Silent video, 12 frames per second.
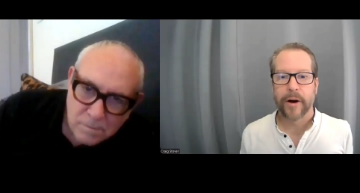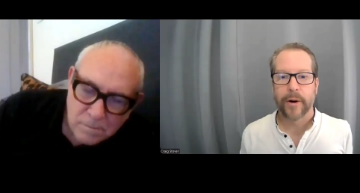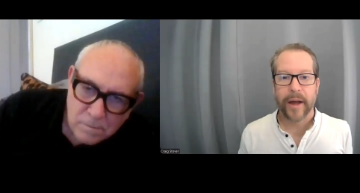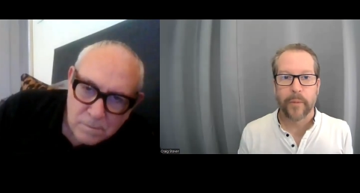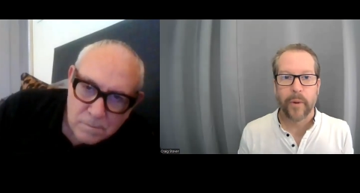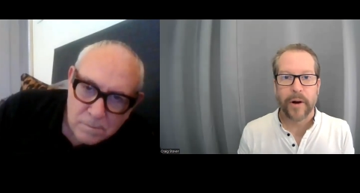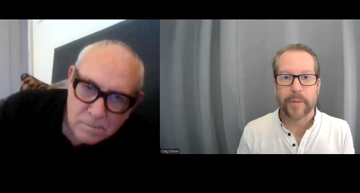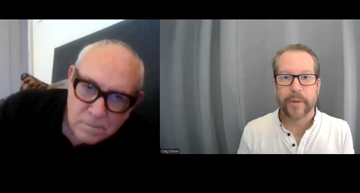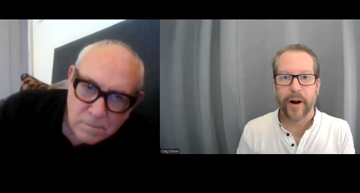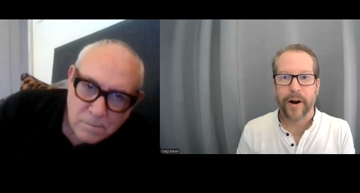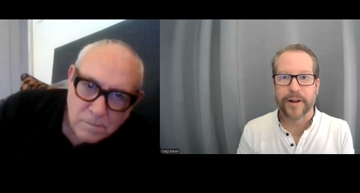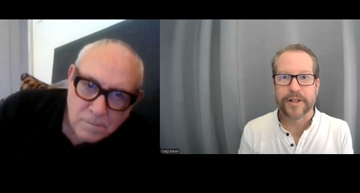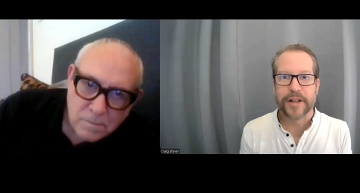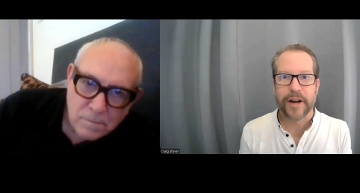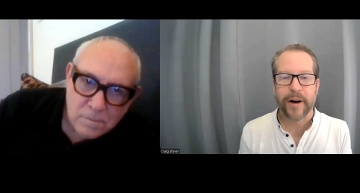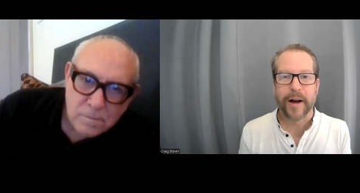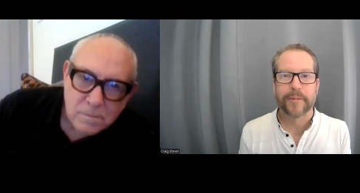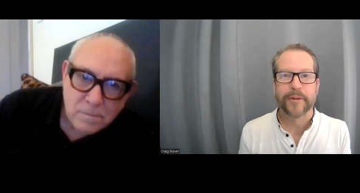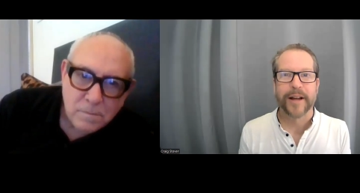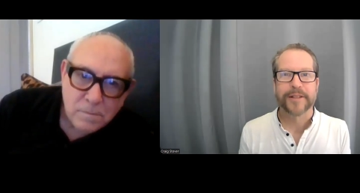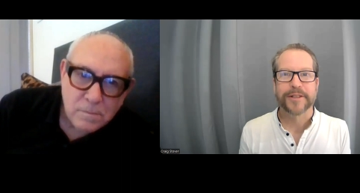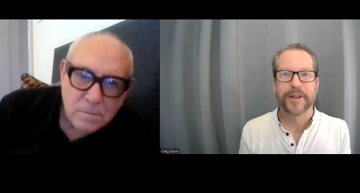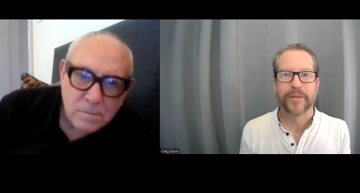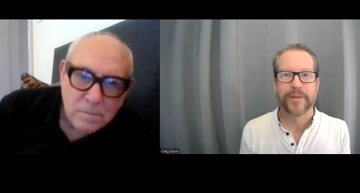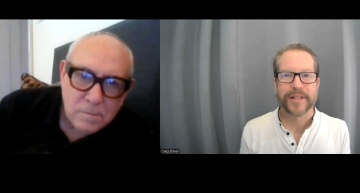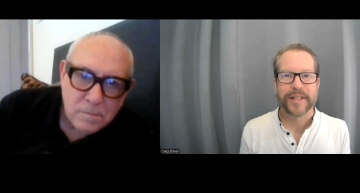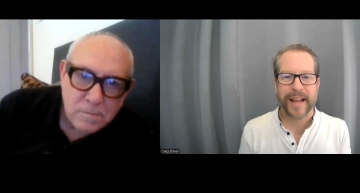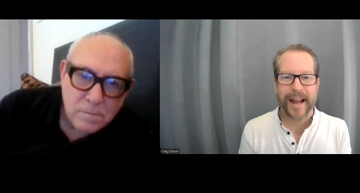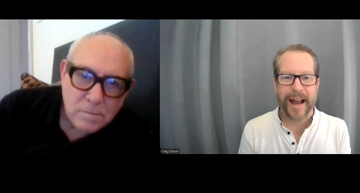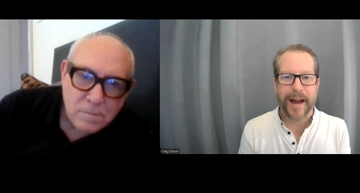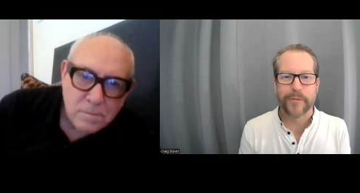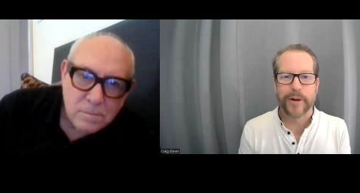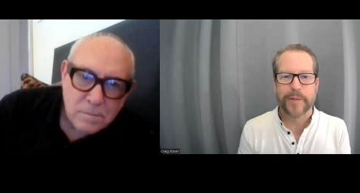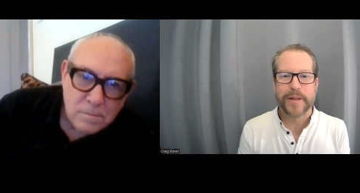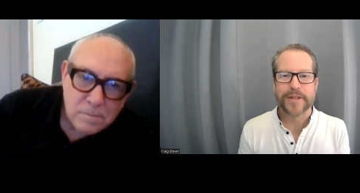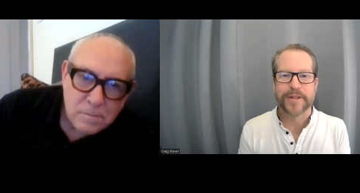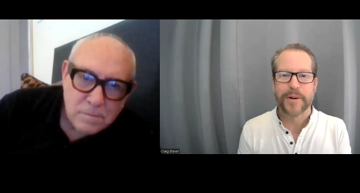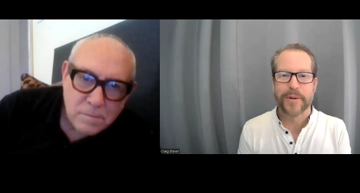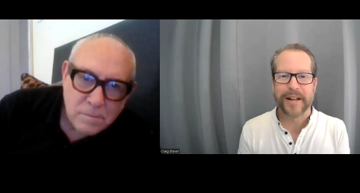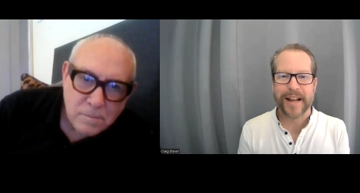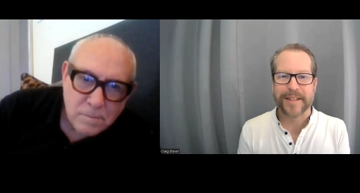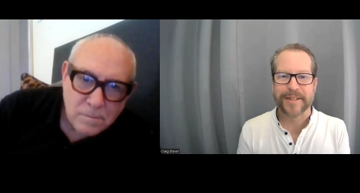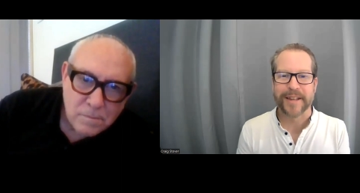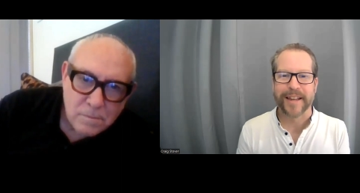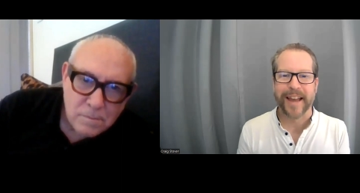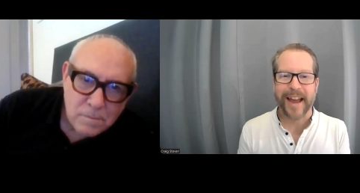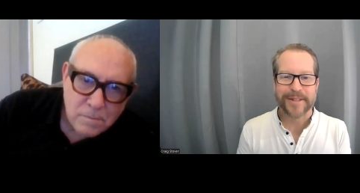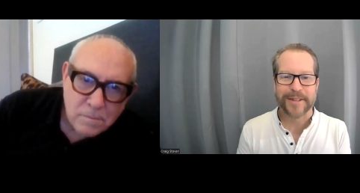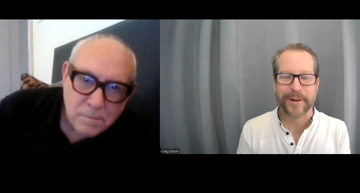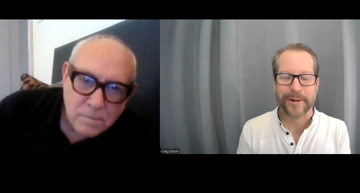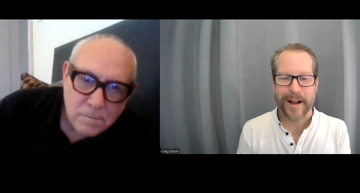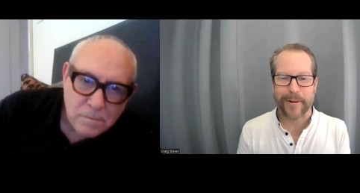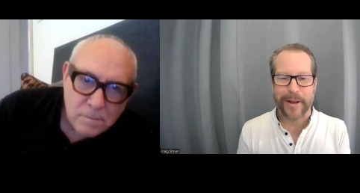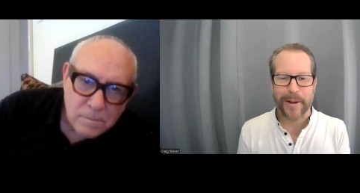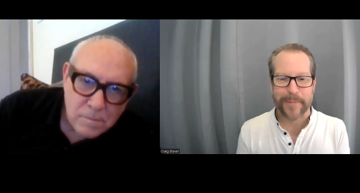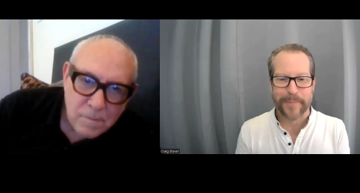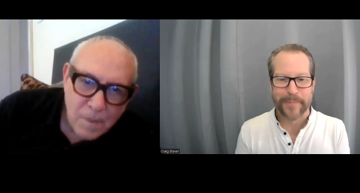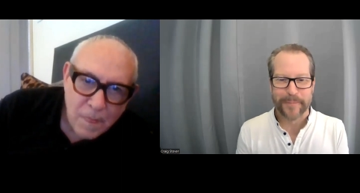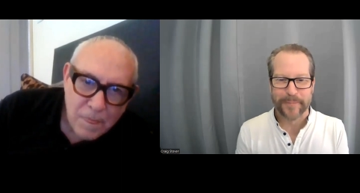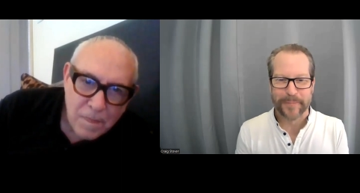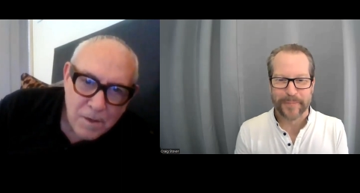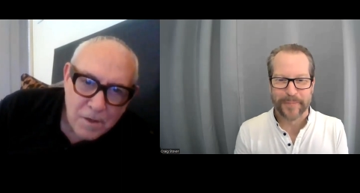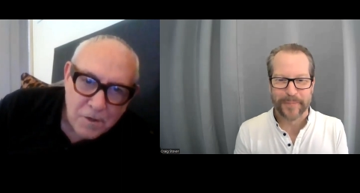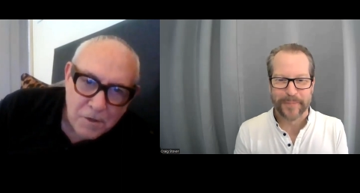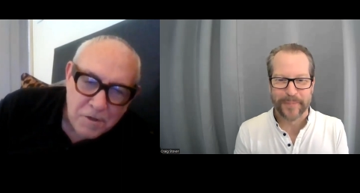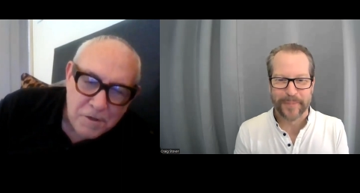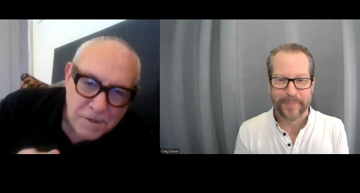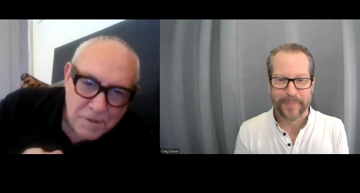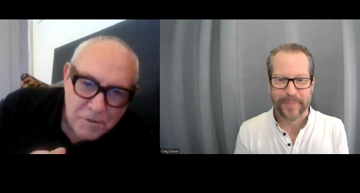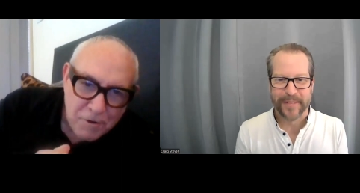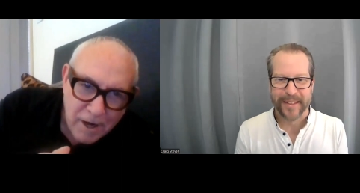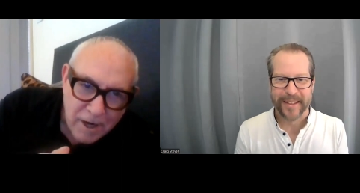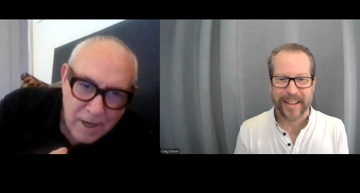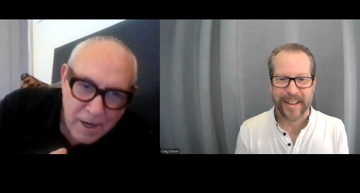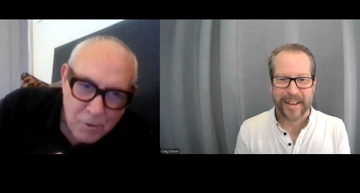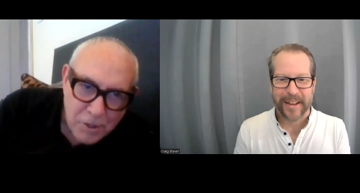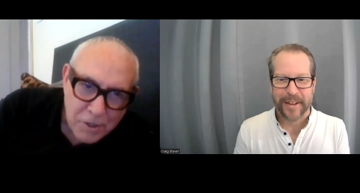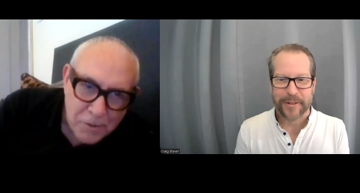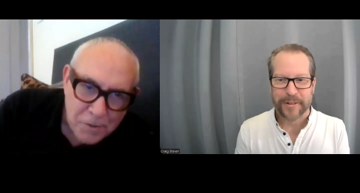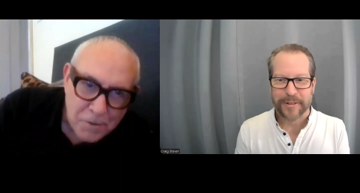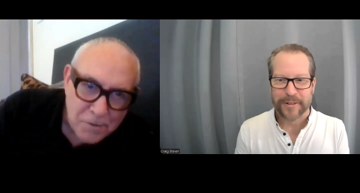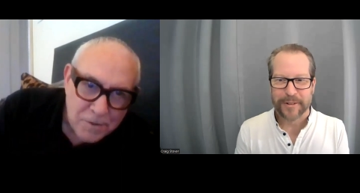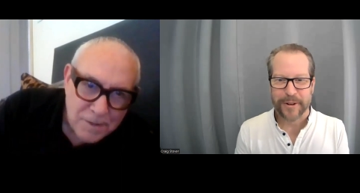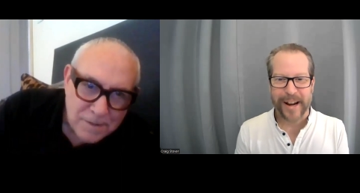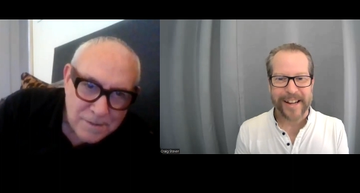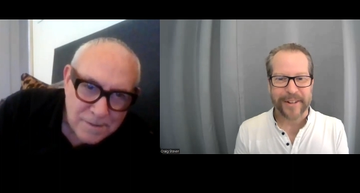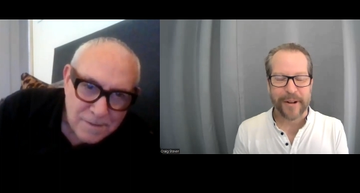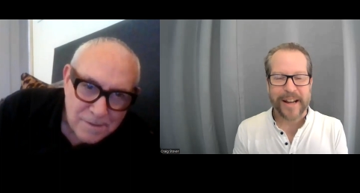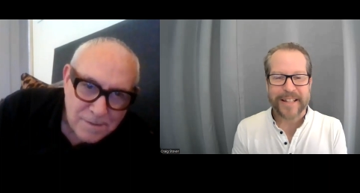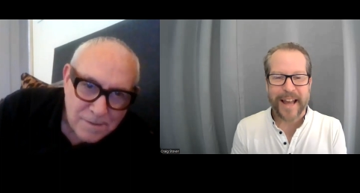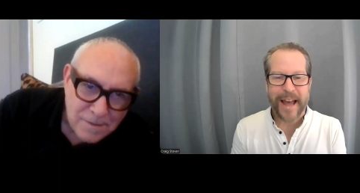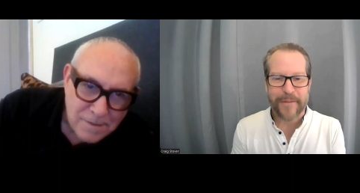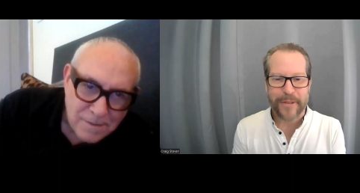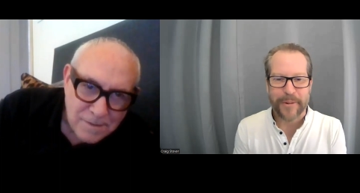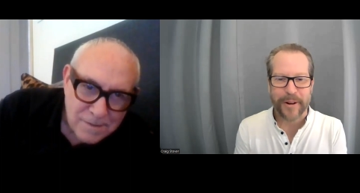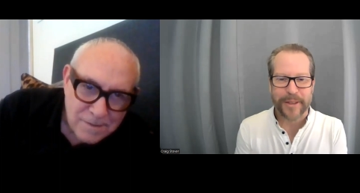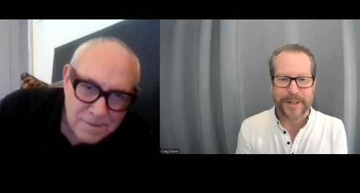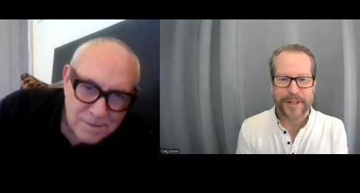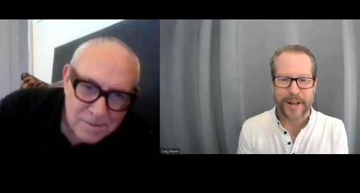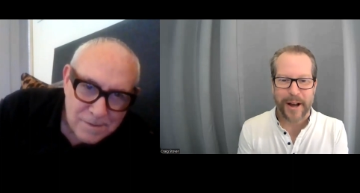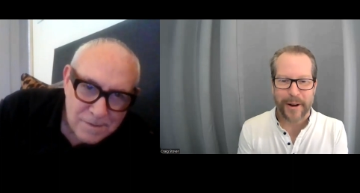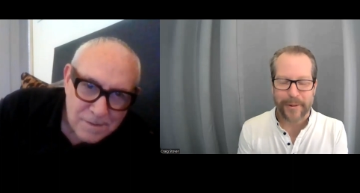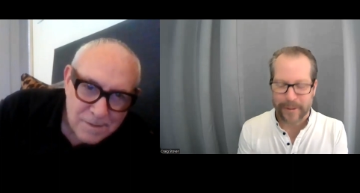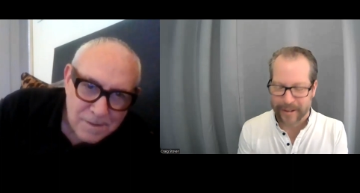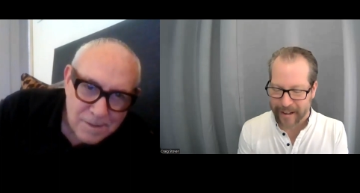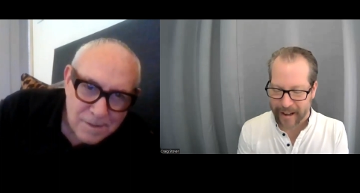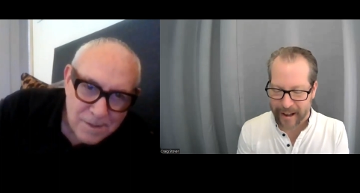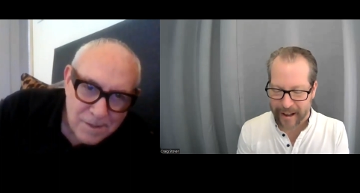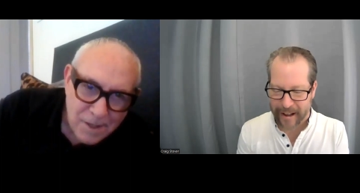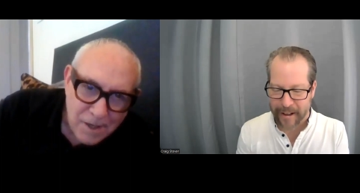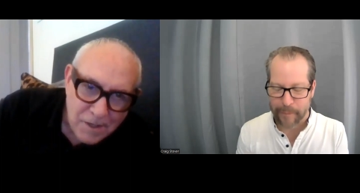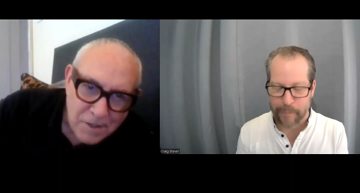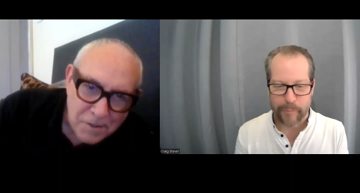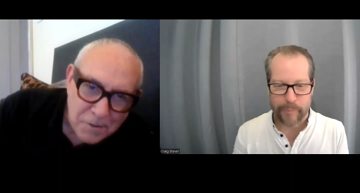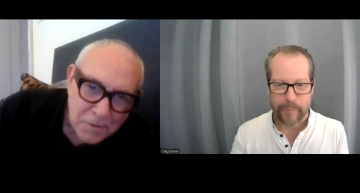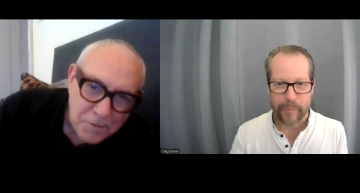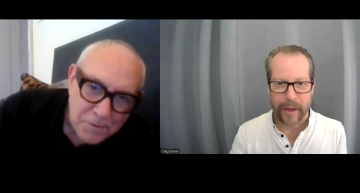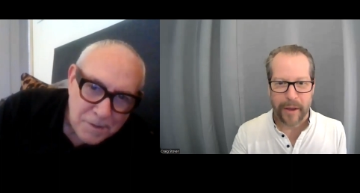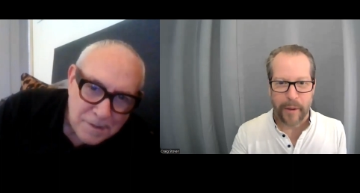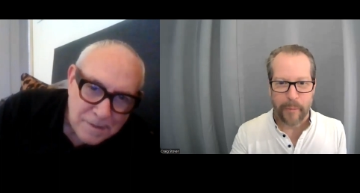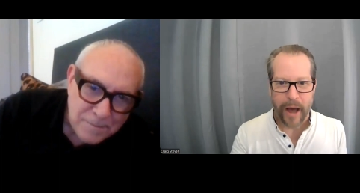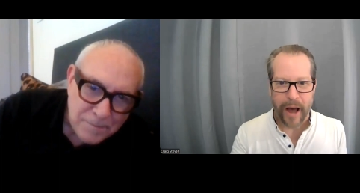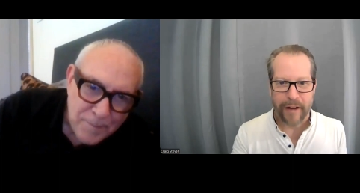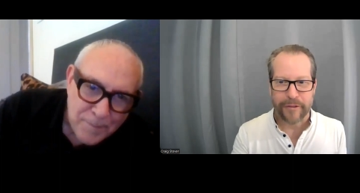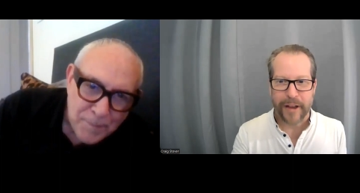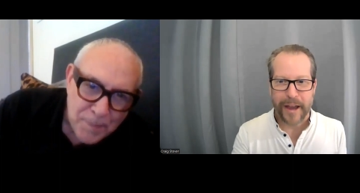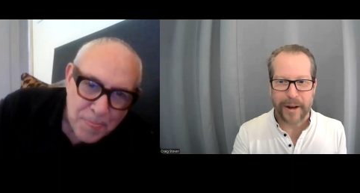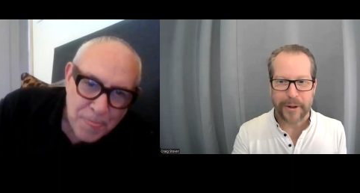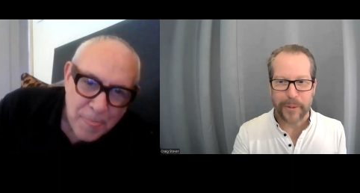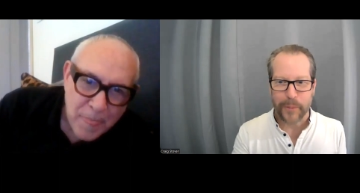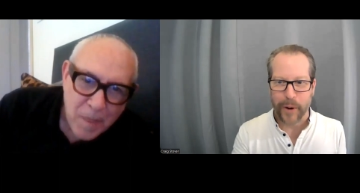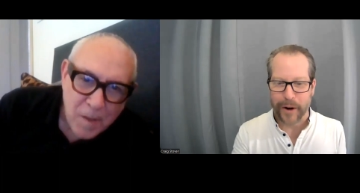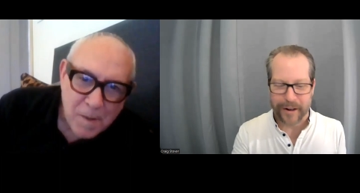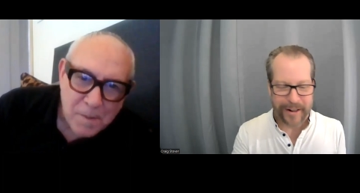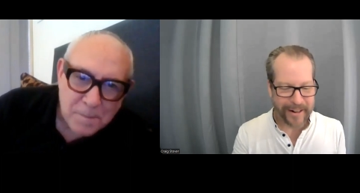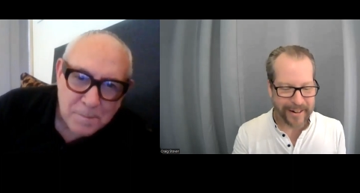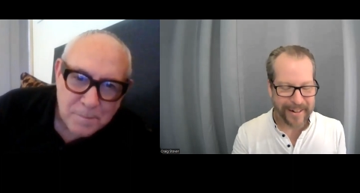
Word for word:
Speaker 1: Hello and welcome to Art Show. I'm Craig Stover. Today I have with me Stuart Netsky. Hey, Stuart, how are you?
Speaker 2: Good, Craig. How are you?
Speaker 1: Great. Great to have you on the show.
Speaker 2: Thank you.
Speaker 1: A fan of your work.